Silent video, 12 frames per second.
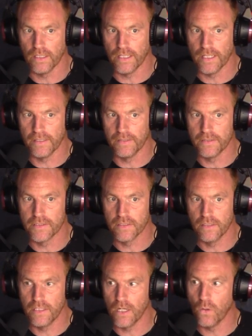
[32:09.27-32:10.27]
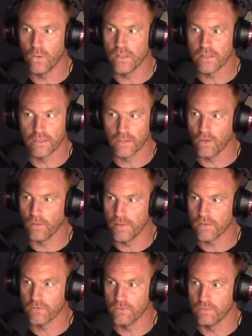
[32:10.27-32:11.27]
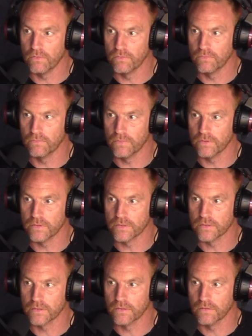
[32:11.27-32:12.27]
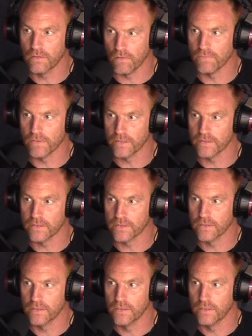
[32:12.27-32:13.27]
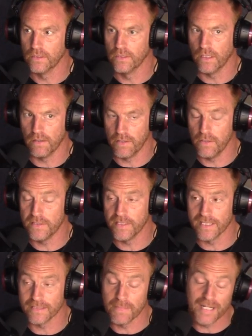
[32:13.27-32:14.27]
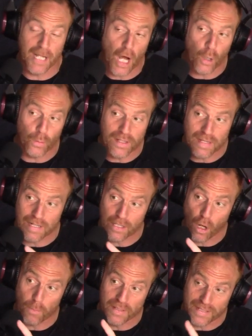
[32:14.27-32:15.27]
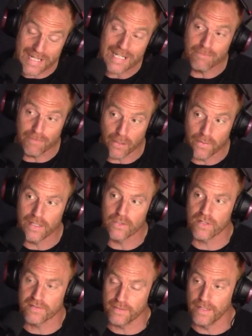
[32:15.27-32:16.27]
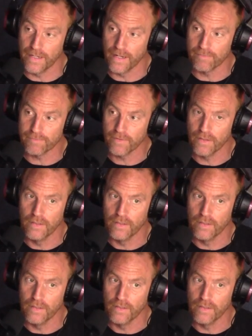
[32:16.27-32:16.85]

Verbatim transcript: And the only thing that got me through was confidence and enthusiasm. And the only thing that got me the interview, interestingly enough,